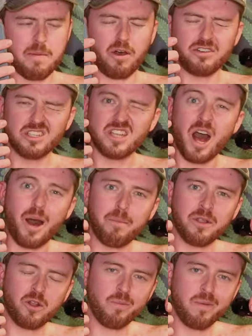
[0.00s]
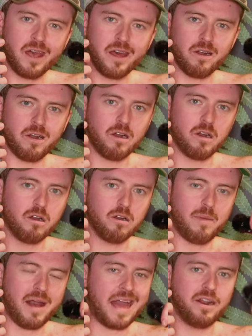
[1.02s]
maybe I'll just hum a little bit or,
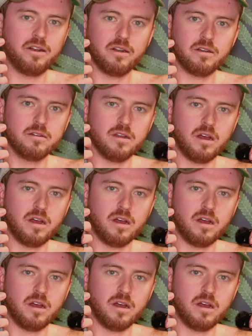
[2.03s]
or my editor,